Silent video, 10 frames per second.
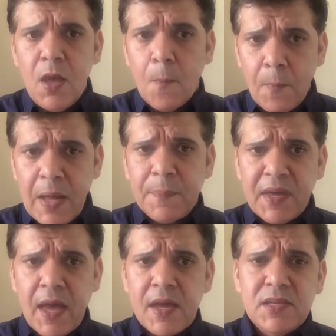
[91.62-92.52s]
MAP
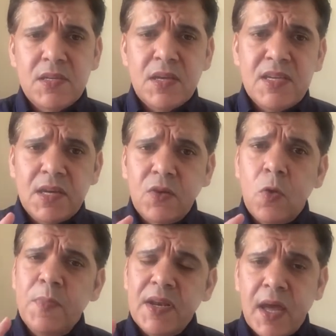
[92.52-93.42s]
gas is a
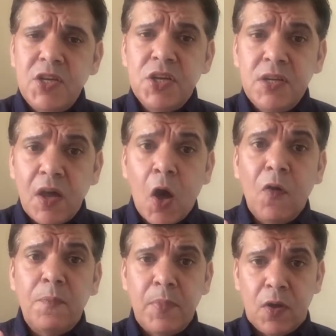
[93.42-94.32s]
combination
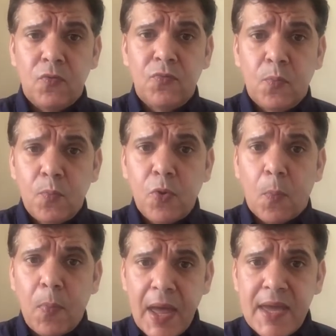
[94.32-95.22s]
of both
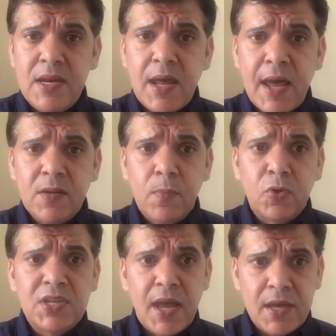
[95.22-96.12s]
propane and
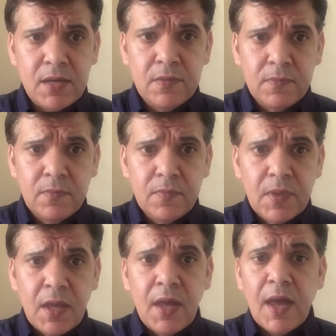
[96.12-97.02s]
butane,
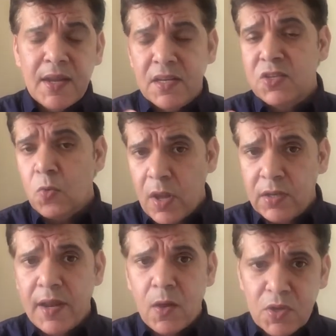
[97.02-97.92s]
and as you well
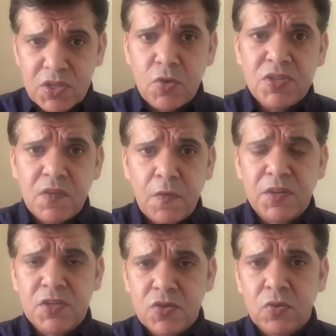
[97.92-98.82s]
know, is using for
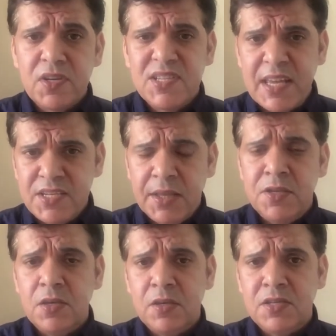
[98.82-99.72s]
the soldering
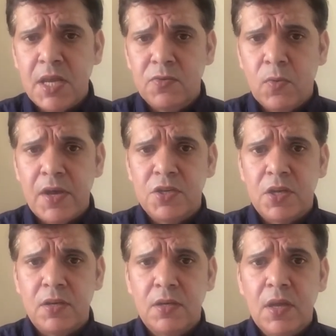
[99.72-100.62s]

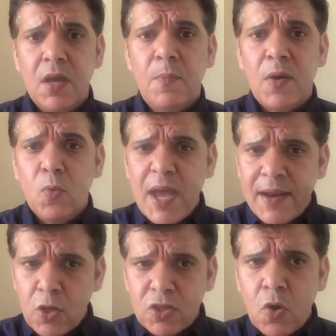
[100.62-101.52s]
situation. But we are
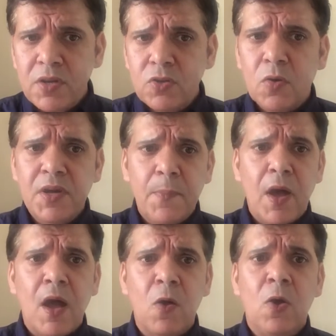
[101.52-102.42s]
not going to talk
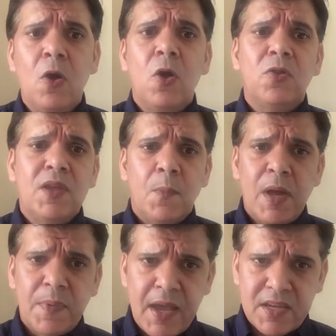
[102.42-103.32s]
about the
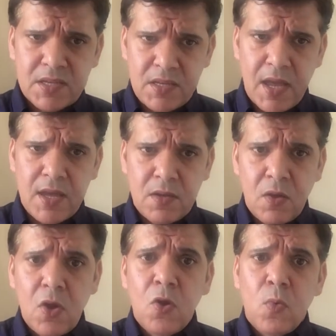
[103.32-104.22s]
MAP gas today.
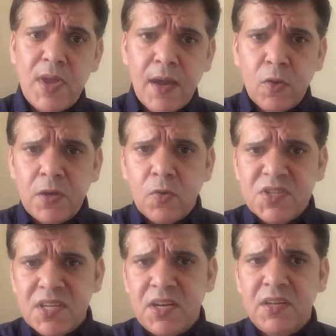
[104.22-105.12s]
We are going to
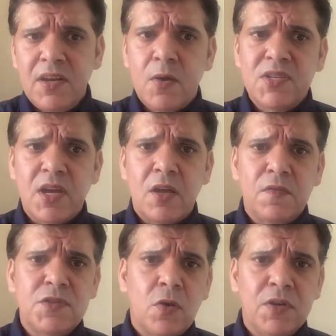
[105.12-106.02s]
concentrate
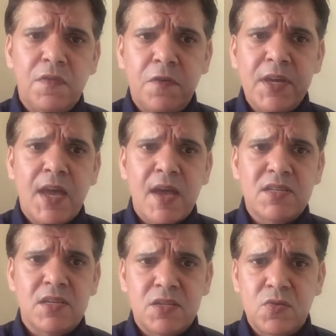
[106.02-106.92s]
ourselves on the three
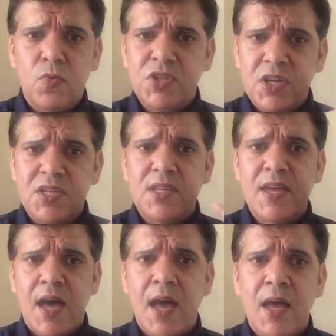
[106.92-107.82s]
gases, which is
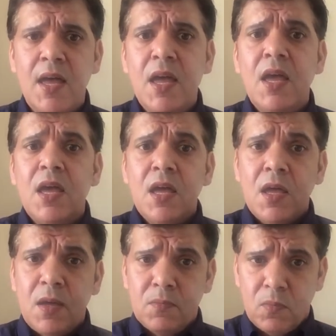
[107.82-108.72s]
they are
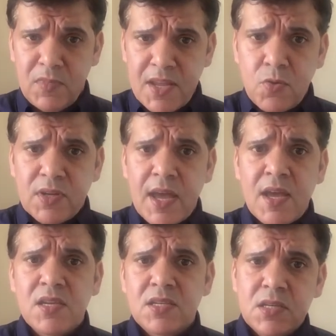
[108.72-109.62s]
natural
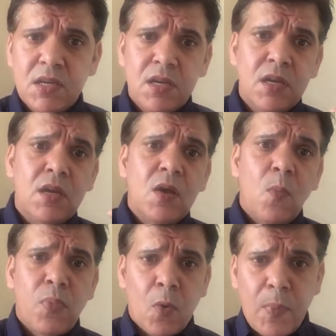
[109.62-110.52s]
gas,
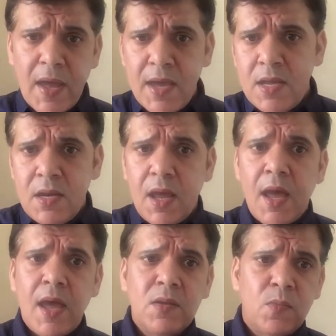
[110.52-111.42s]
propane,
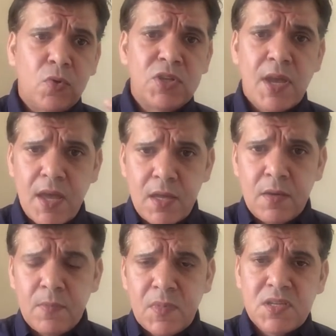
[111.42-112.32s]
and butane.
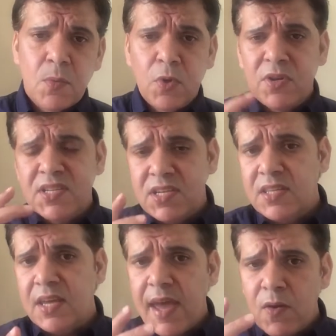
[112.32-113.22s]
So we're going to see
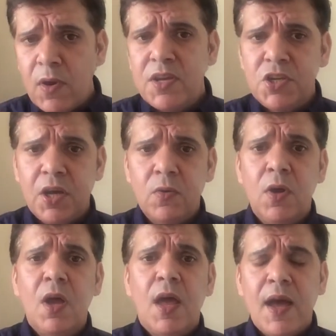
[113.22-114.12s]
the air ratio
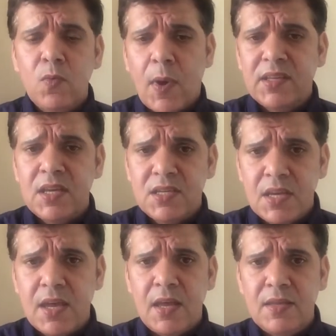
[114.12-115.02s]
and what is
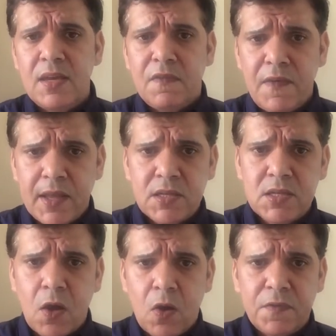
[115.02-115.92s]
the
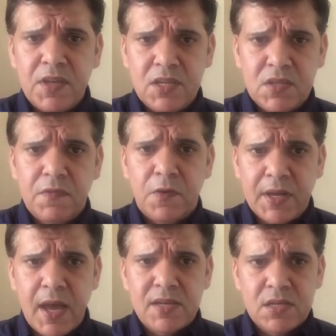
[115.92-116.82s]
effects of these three
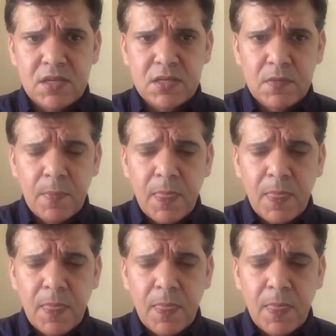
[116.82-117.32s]
gases.